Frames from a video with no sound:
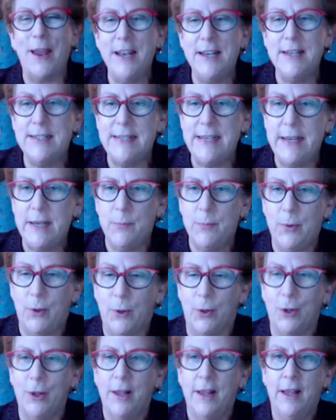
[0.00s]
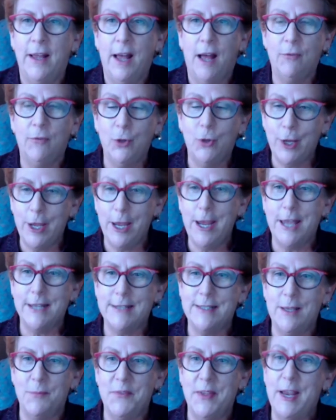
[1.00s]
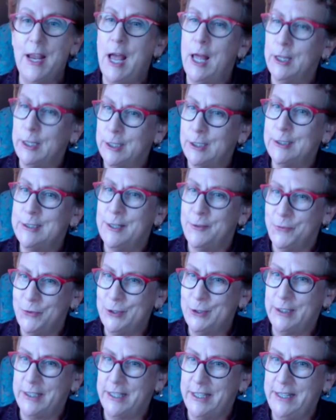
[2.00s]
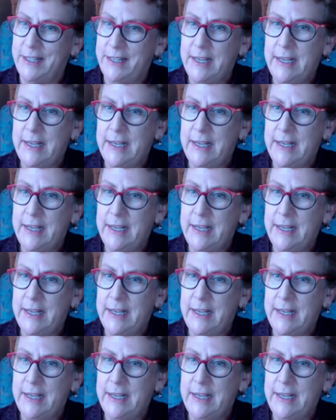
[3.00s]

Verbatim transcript: example of looking at something a little differently.